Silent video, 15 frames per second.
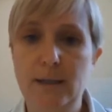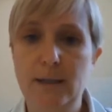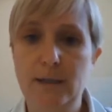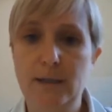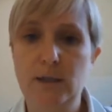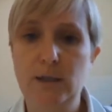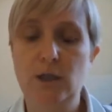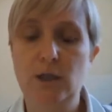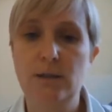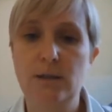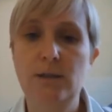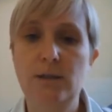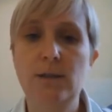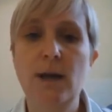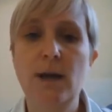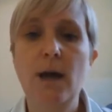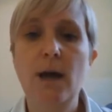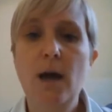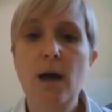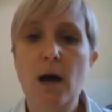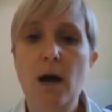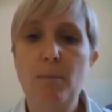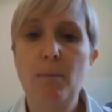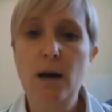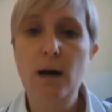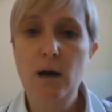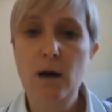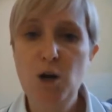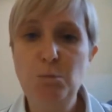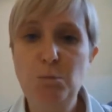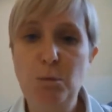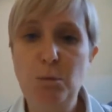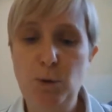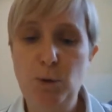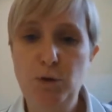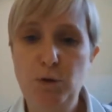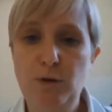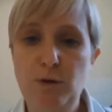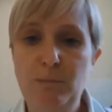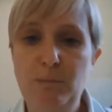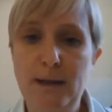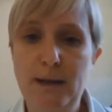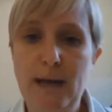conditions, but a large proportion of my